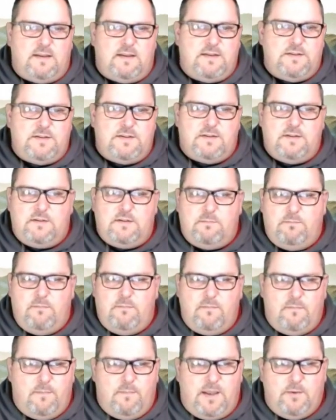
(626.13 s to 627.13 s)
they
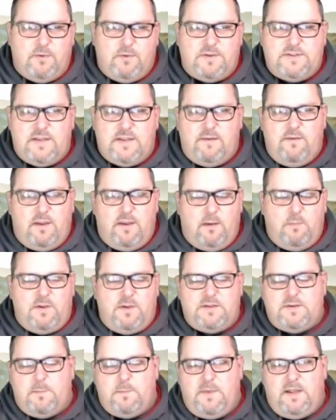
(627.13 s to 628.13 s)
should be receiving a
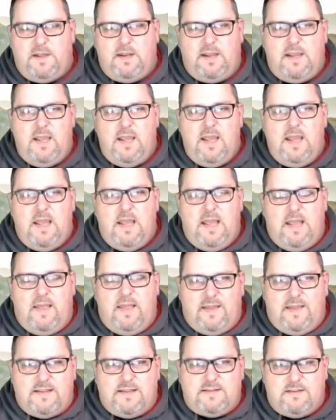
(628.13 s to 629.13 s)
bunch of money.
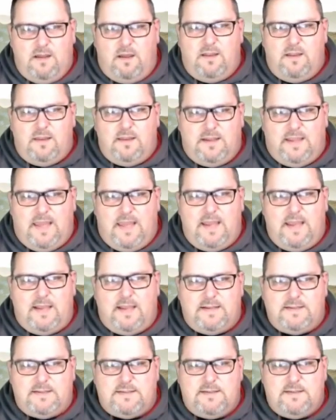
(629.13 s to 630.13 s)
That's not the
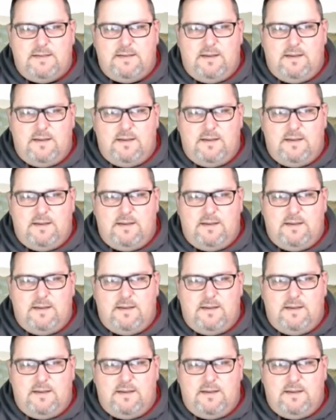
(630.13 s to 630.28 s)
case.